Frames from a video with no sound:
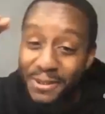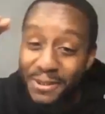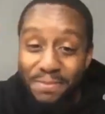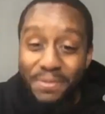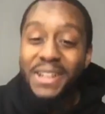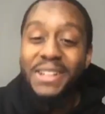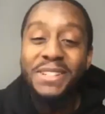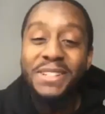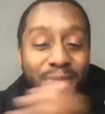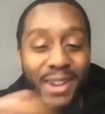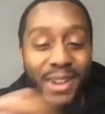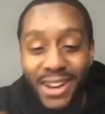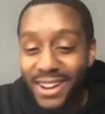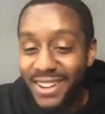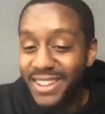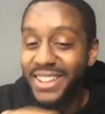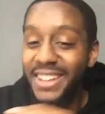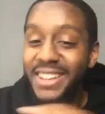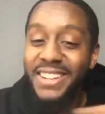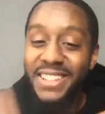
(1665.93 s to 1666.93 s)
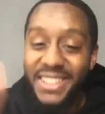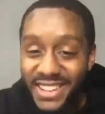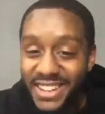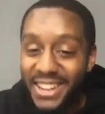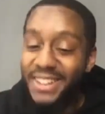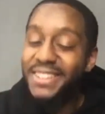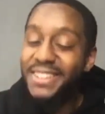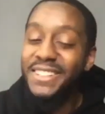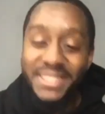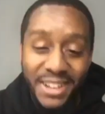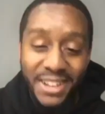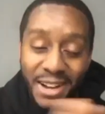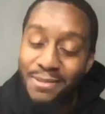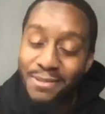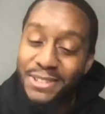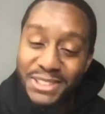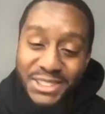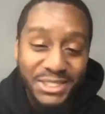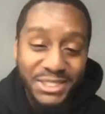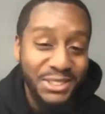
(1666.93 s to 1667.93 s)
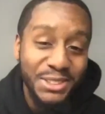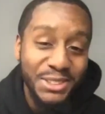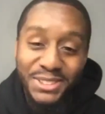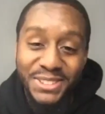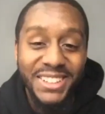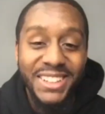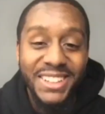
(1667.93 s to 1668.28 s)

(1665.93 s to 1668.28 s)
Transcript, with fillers: Bench Mob any and every time for sure.